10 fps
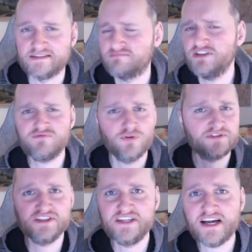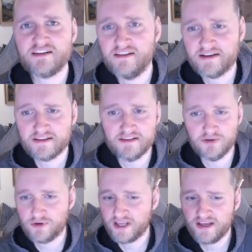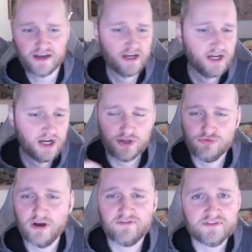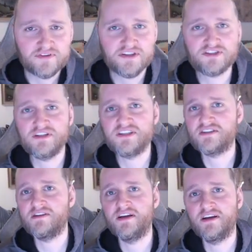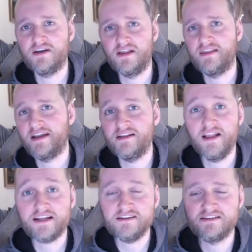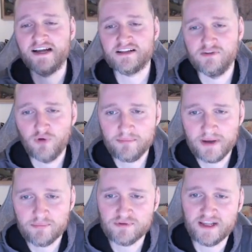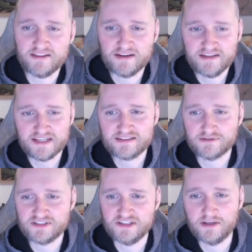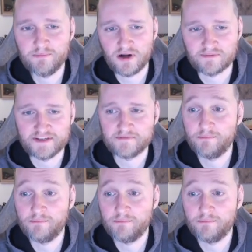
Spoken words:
This works exactly like in the UK. You have districts that elect exactly one member that then takes their seat in parliament.